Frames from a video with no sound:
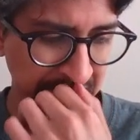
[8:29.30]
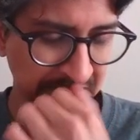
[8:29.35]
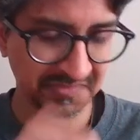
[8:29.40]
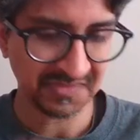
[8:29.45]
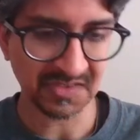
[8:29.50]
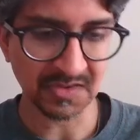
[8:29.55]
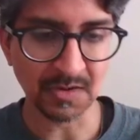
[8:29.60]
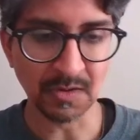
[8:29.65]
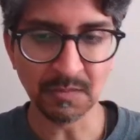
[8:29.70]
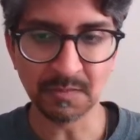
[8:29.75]

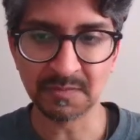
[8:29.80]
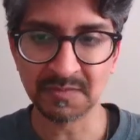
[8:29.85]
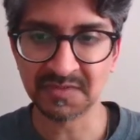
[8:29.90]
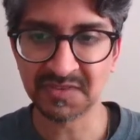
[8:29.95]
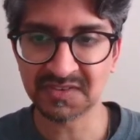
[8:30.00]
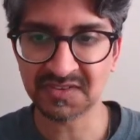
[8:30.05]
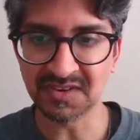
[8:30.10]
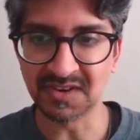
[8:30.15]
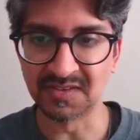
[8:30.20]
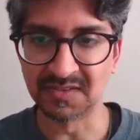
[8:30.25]
No,
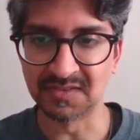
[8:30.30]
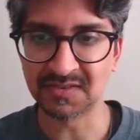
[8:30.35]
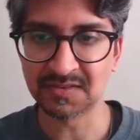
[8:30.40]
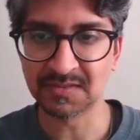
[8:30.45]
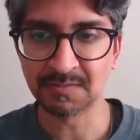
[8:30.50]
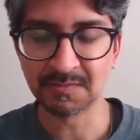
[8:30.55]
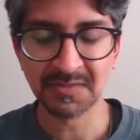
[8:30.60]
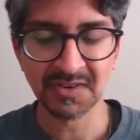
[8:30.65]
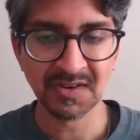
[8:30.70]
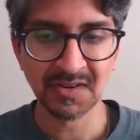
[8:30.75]
since.
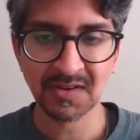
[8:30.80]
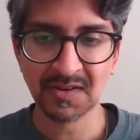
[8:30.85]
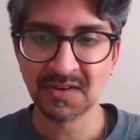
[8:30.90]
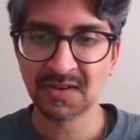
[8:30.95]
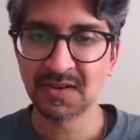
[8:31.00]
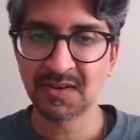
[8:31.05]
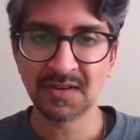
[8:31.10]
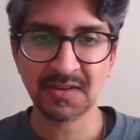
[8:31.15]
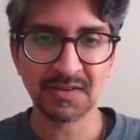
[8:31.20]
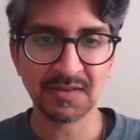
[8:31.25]

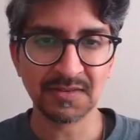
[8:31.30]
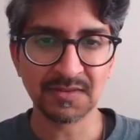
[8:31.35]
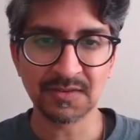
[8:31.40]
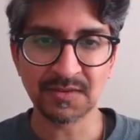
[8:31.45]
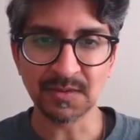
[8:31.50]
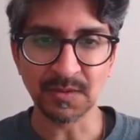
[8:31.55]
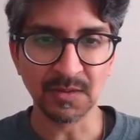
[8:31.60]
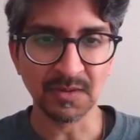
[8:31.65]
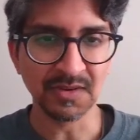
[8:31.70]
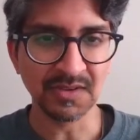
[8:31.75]

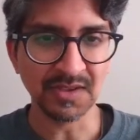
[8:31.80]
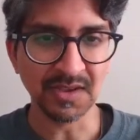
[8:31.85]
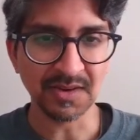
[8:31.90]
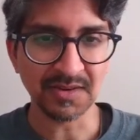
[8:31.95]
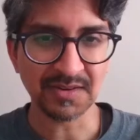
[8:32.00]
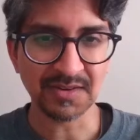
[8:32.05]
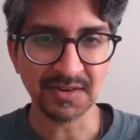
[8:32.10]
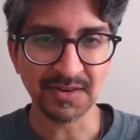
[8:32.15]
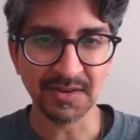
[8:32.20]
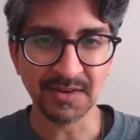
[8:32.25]
Sorry,
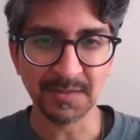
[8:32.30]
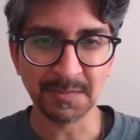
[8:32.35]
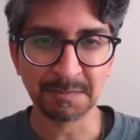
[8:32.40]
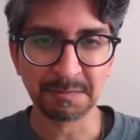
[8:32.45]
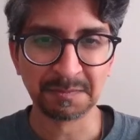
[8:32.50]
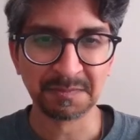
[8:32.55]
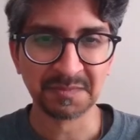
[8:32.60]
that